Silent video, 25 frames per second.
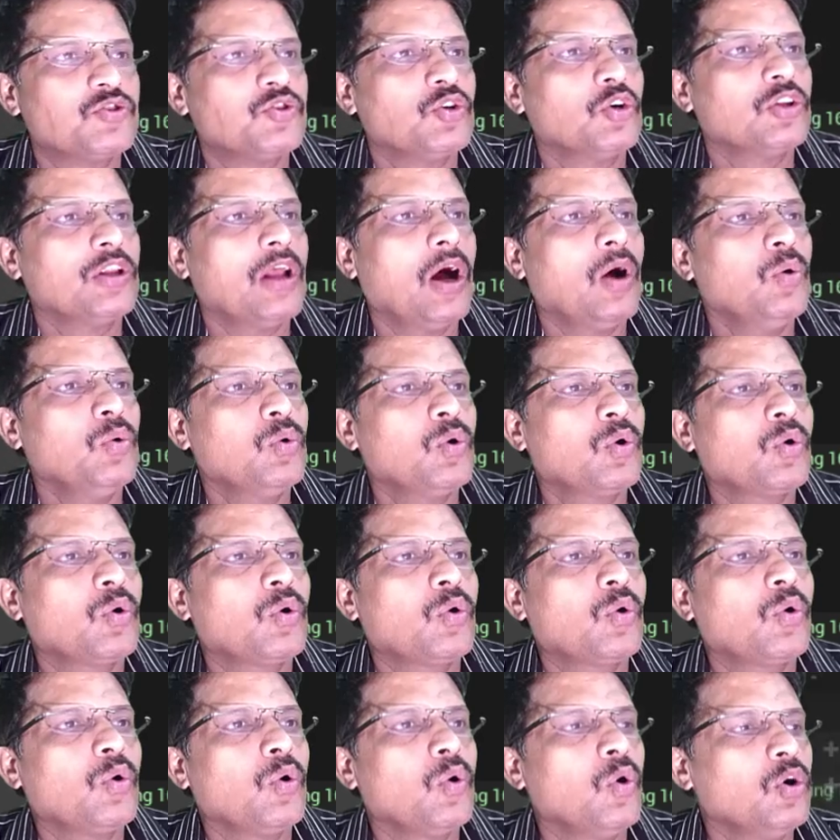So now
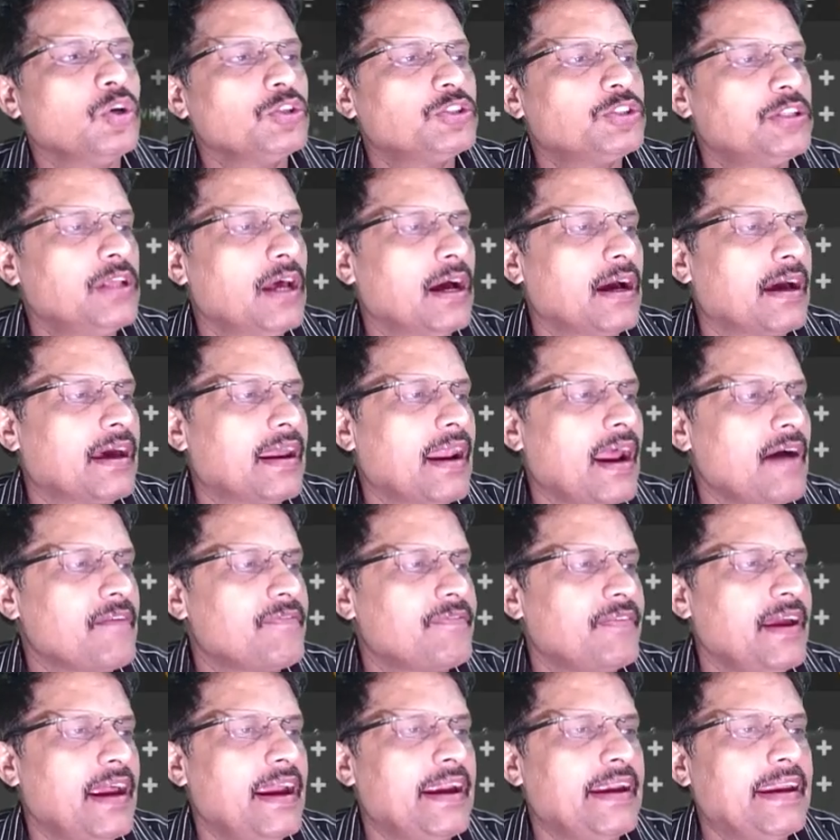close the
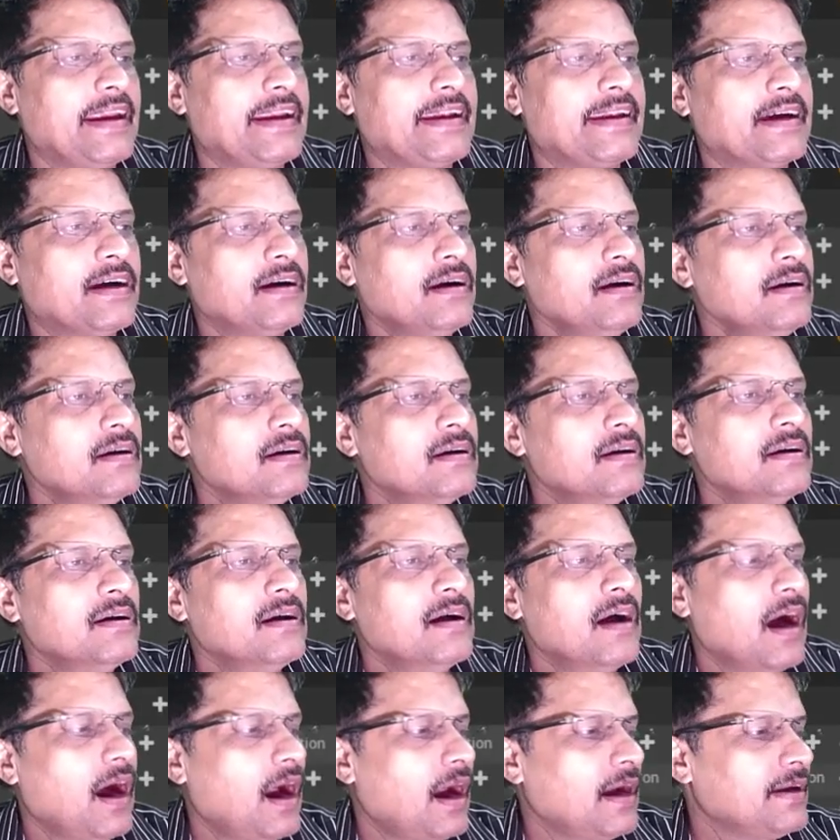graph editor,
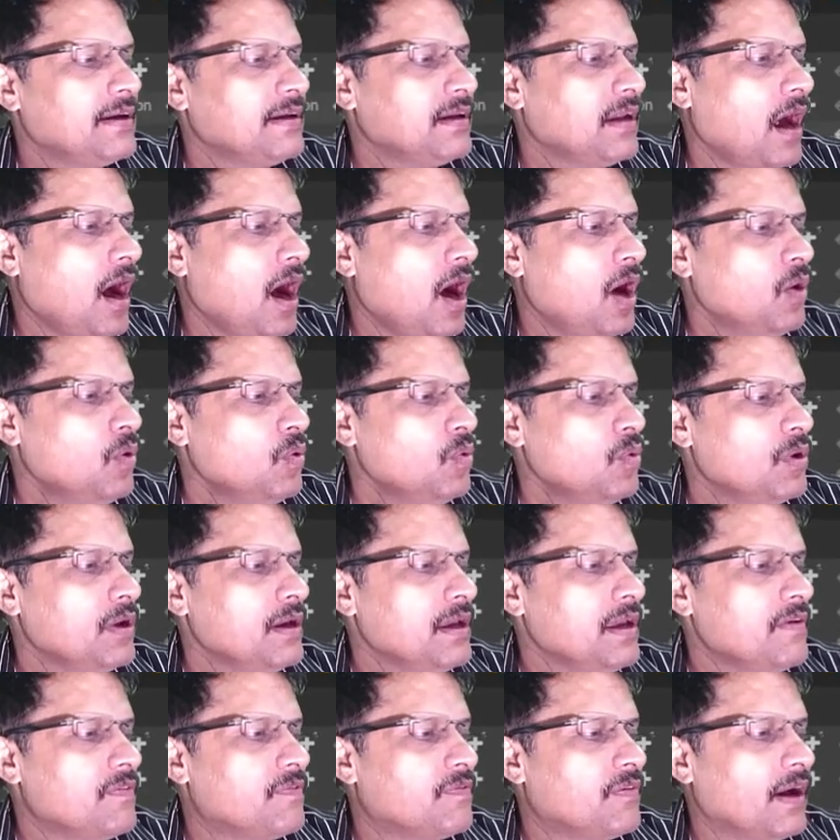And now
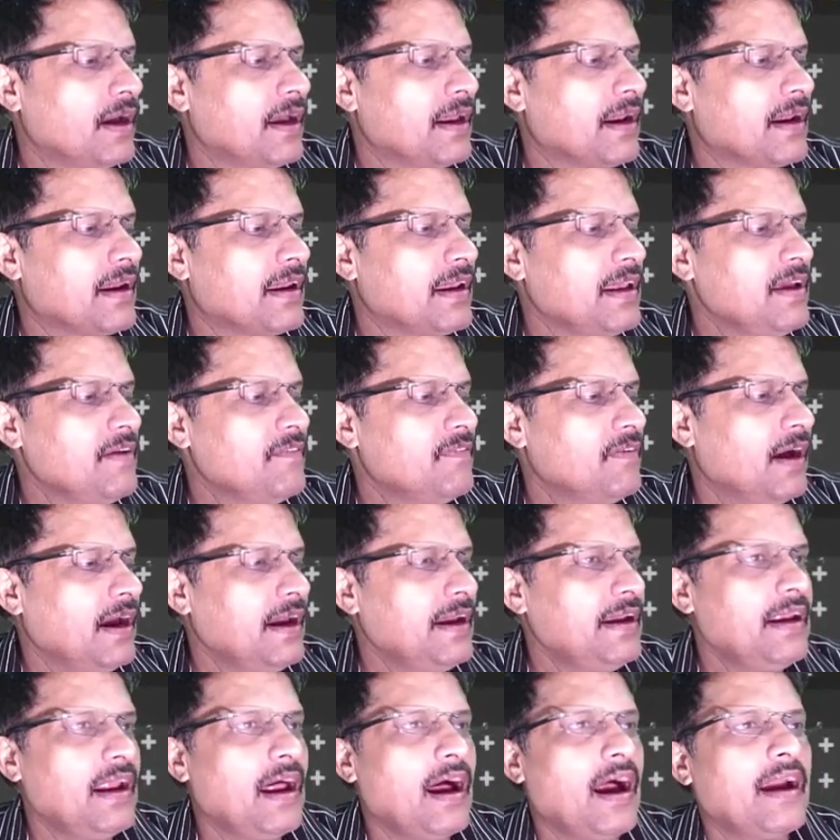if I
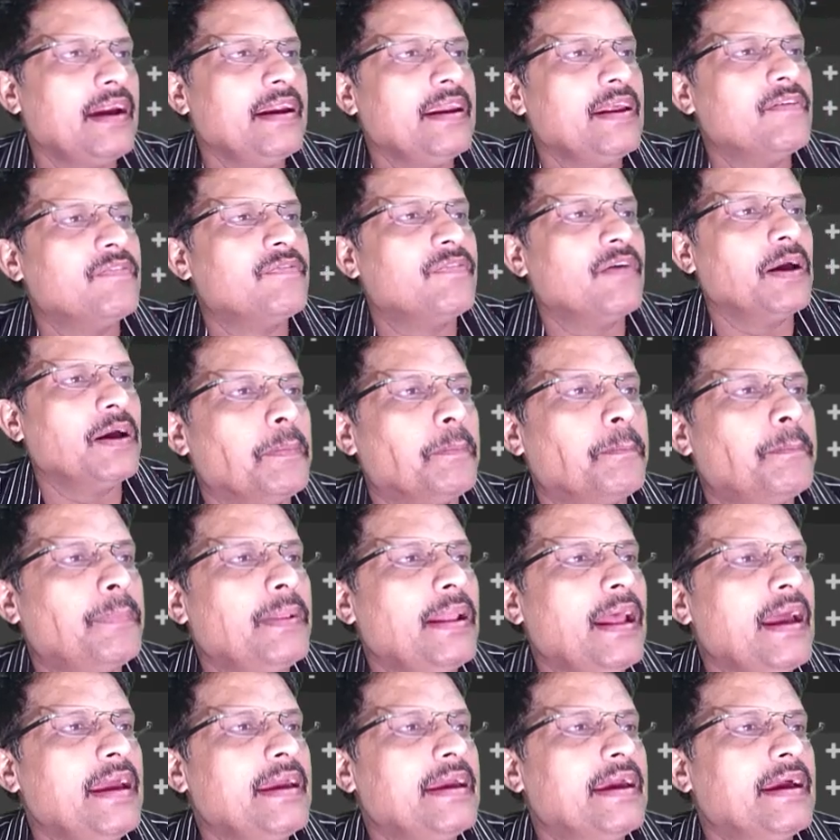rewind and if I
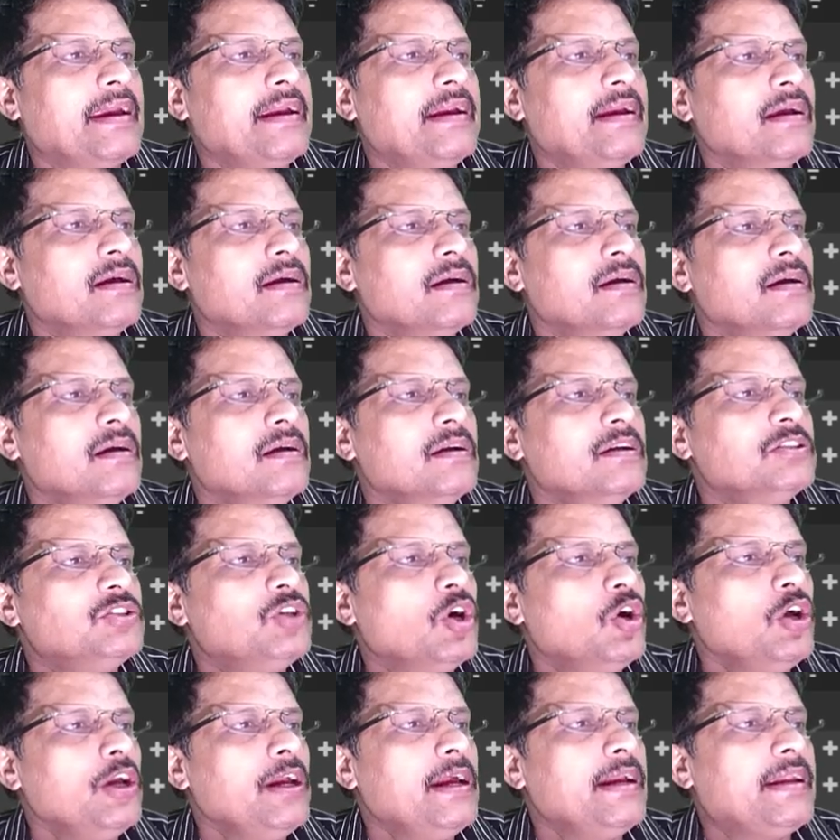play it,
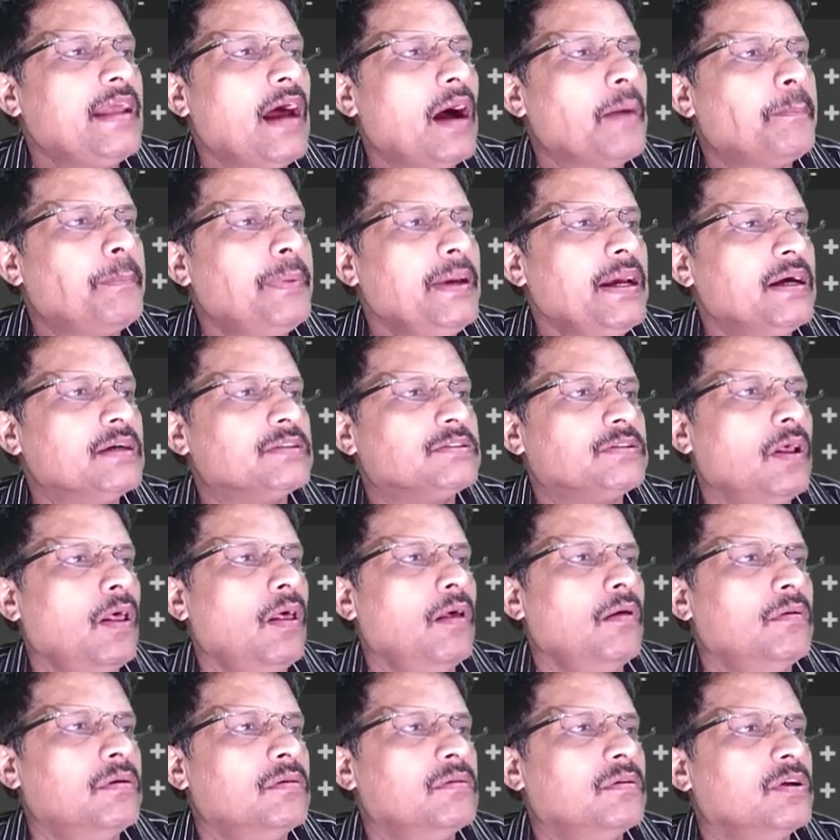so it appears
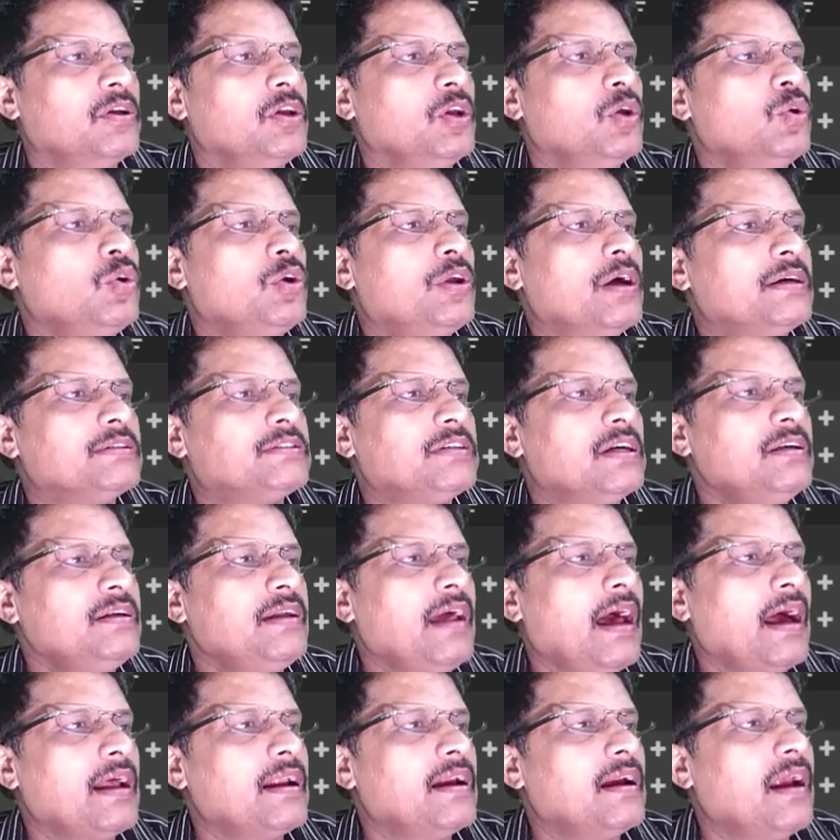you doesn't
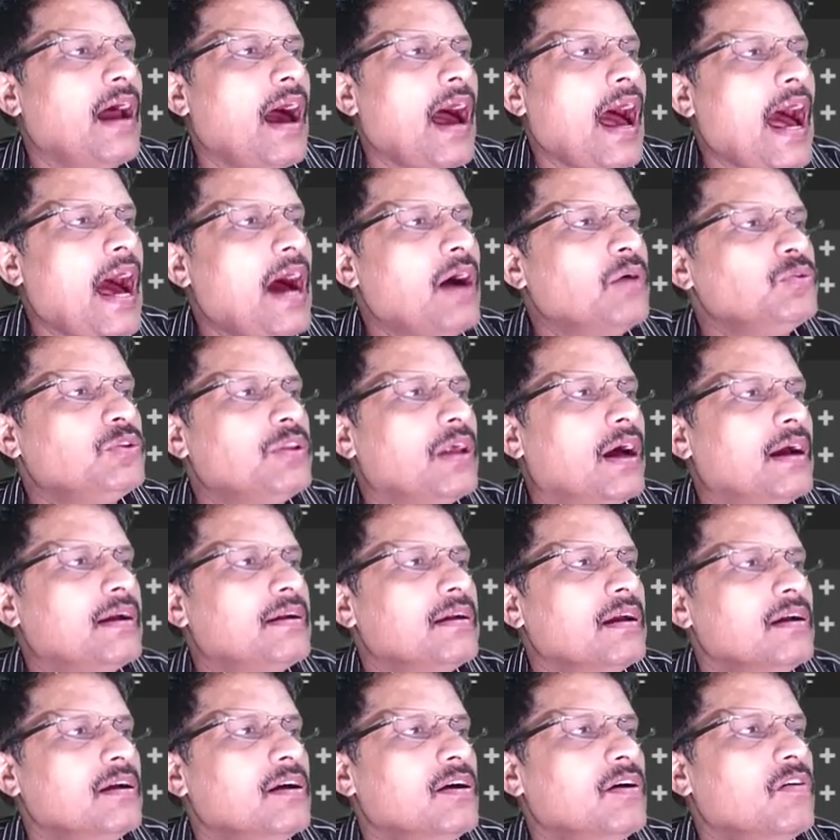have
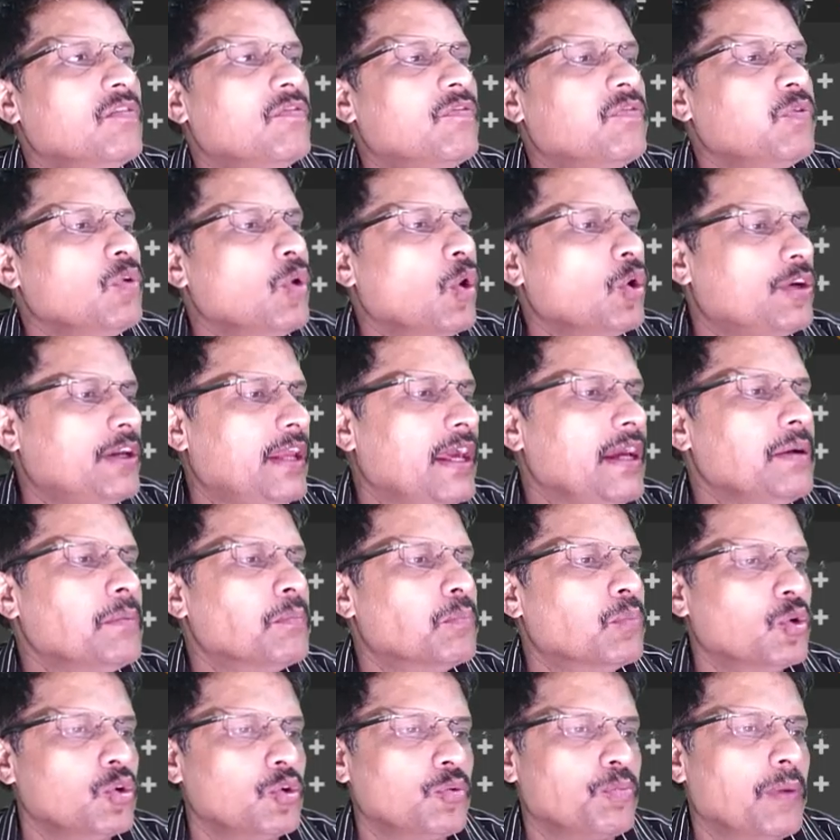that
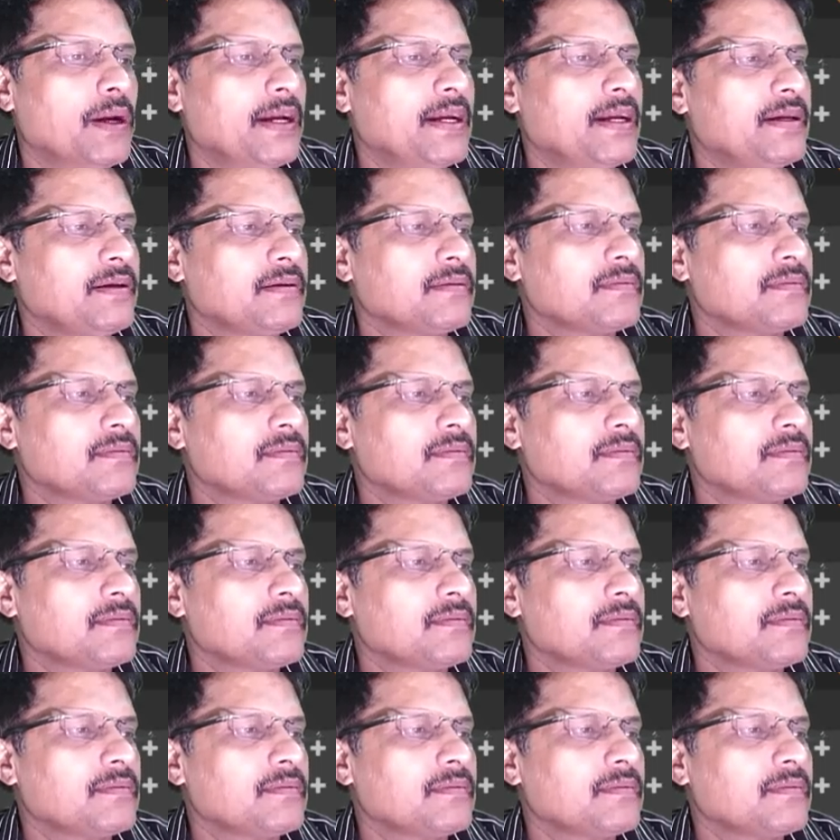floating movement.